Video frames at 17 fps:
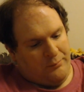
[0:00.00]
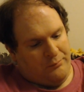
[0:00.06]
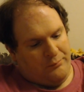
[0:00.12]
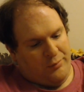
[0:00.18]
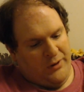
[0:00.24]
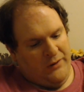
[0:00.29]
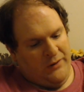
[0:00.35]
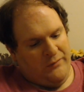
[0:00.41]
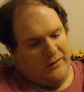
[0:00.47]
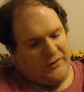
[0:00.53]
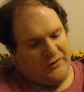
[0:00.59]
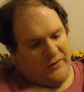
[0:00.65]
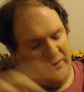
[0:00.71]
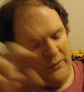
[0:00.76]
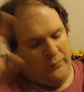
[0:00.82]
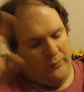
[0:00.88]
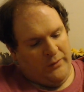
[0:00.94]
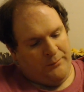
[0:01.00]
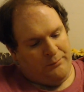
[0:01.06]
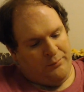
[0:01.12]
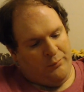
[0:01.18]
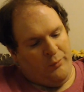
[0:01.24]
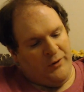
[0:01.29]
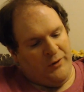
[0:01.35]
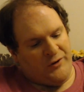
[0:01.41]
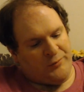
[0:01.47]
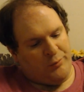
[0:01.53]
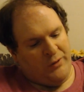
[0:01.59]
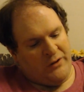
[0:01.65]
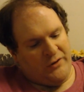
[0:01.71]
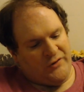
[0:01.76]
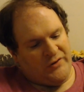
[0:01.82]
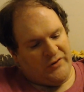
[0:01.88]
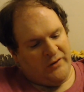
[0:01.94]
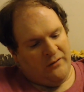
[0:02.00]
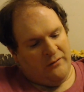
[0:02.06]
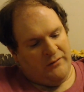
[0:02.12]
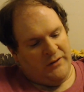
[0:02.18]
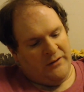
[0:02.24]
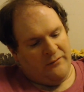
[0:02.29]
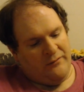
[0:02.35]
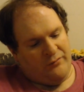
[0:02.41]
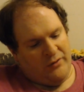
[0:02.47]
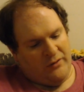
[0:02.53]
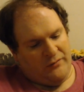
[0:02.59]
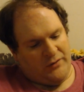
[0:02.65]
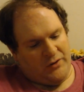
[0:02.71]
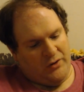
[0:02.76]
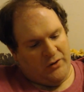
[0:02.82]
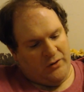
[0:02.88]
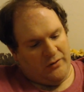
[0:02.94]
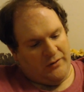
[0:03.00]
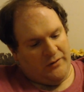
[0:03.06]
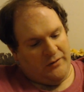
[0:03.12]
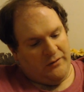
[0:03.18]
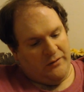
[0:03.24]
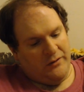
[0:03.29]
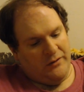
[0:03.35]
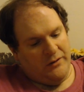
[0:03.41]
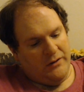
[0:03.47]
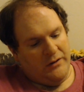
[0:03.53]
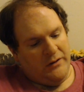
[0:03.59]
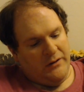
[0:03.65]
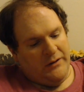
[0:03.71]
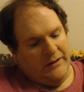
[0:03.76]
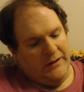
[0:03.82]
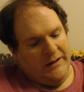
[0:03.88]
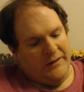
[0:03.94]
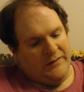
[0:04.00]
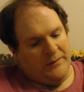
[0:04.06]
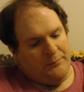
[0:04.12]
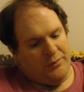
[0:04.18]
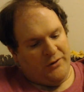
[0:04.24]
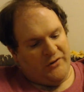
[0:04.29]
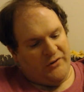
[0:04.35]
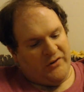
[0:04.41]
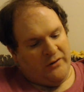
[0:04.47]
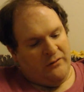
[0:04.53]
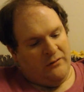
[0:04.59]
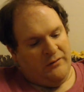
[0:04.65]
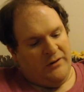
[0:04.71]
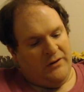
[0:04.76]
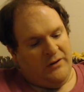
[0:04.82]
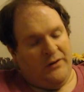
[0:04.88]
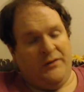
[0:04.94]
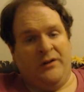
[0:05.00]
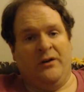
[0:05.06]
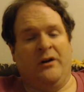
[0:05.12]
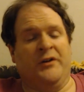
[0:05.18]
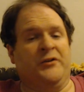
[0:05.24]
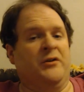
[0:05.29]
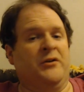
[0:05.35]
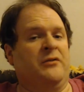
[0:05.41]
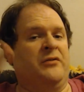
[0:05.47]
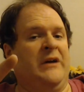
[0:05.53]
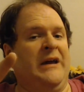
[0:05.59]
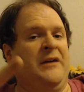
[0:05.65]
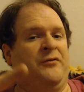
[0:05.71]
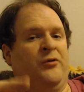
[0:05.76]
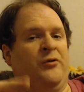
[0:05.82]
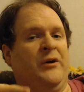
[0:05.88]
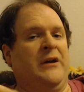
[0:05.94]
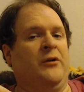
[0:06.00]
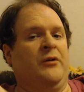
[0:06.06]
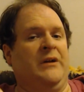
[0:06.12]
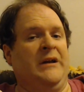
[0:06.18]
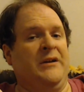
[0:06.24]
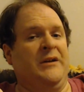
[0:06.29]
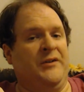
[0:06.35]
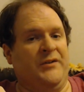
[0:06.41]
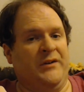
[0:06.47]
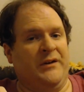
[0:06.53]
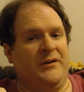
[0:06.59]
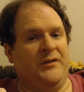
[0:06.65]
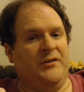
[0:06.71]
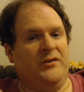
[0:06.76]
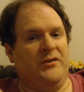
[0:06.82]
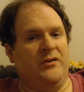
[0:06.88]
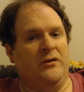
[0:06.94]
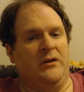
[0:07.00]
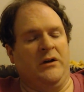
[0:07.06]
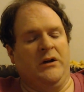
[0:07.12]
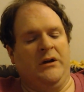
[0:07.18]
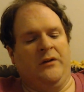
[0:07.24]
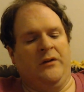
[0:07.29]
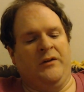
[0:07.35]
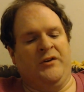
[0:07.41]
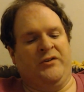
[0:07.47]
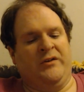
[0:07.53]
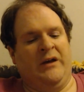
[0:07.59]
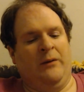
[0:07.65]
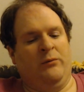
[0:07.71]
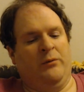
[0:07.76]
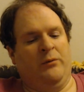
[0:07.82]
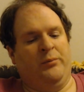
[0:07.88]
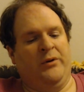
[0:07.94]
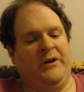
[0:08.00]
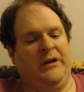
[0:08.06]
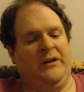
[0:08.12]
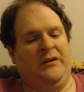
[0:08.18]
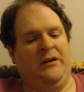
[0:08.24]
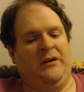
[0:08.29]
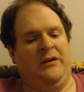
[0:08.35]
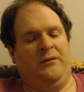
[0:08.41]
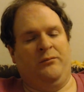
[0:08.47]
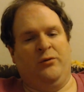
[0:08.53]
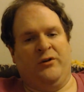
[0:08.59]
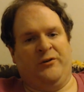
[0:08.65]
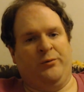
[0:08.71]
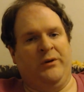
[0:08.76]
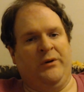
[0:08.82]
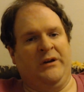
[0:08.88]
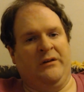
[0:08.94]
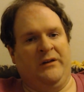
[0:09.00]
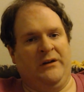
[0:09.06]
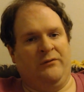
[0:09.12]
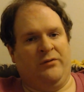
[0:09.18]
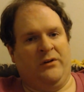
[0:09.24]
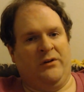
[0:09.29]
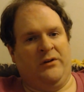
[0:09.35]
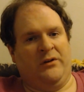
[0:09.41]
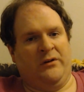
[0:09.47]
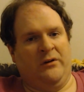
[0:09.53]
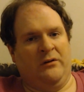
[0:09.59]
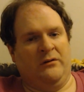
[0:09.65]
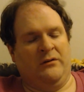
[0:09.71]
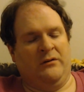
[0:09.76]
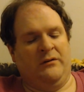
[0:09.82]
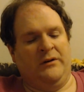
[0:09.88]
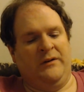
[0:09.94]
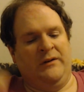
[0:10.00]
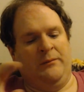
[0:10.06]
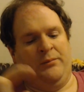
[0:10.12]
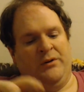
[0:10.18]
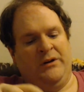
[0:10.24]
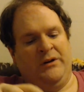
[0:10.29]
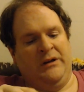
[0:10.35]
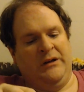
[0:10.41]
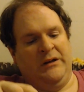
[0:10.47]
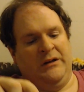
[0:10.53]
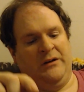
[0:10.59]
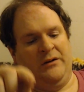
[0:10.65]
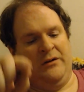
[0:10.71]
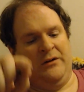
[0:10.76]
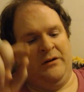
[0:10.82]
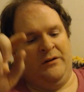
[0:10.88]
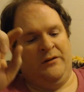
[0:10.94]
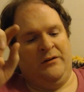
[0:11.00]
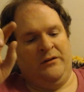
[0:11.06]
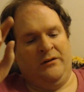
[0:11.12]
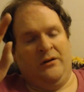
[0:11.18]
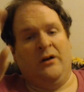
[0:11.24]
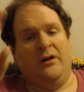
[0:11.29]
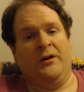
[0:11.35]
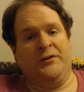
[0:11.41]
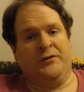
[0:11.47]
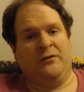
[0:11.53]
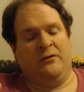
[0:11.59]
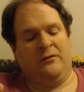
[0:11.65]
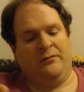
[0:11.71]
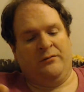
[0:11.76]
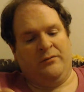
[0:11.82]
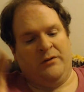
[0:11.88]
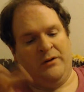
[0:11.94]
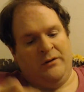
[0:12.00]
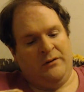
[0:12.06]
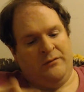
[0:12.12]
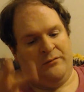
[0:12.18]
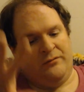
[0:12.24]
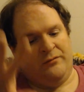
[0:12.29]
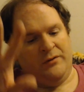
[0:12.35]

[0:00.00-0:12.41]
previously we sprinkle some of it in front of the curtain, and then put some of it on the altar for a fragrant incense. This time we're sprinkling it in front of the curtain and then putting it on the altar of